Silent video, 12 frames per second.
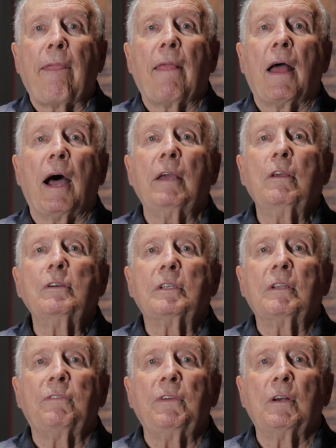I used
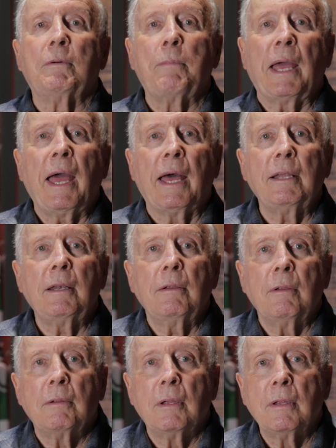to feel bad
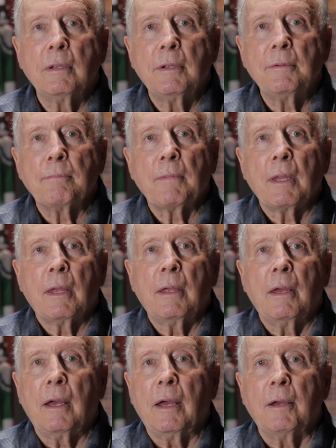
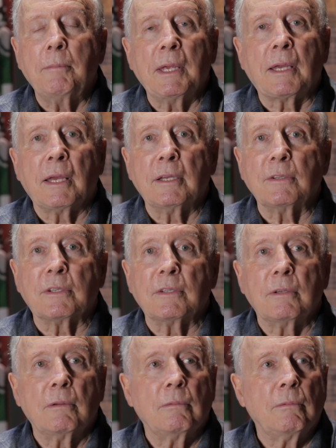because
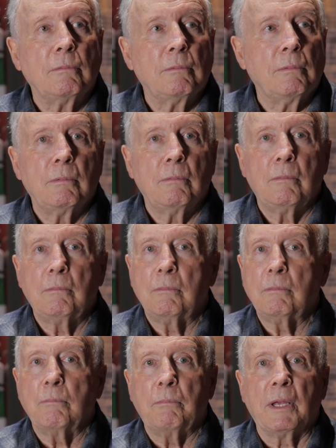
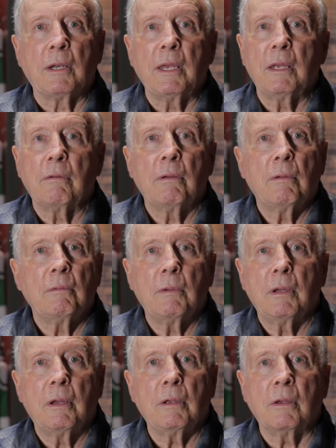Billy, a
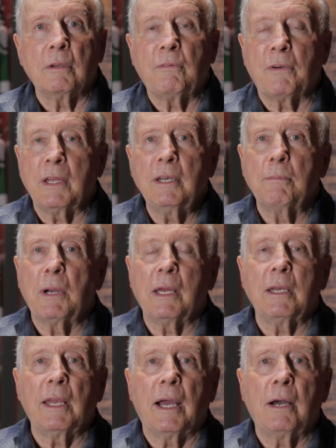good friend of
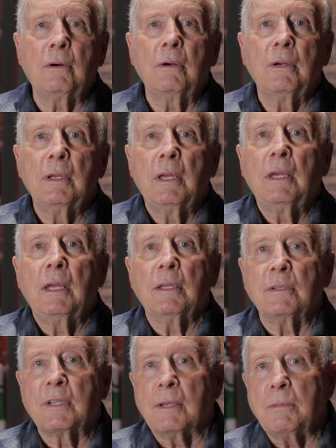mine now,
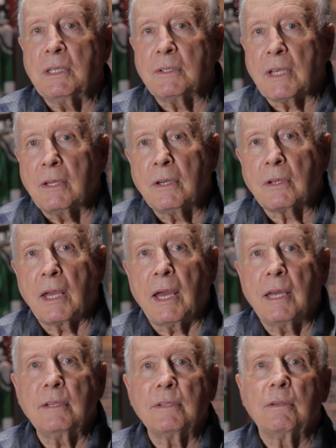and some of these other
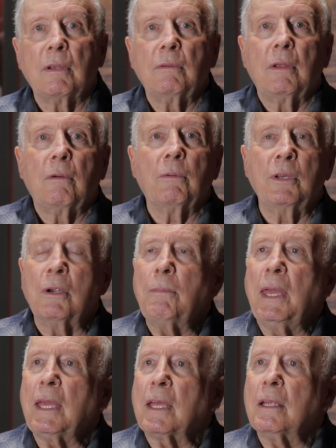guys, when you're
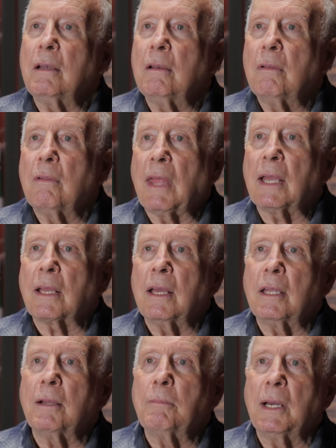making that
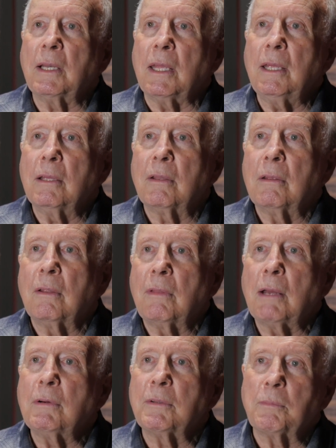kind of money,
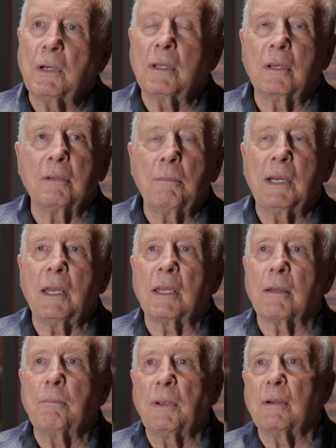that was pretty good money
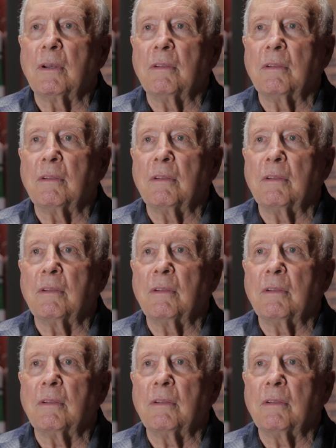compared to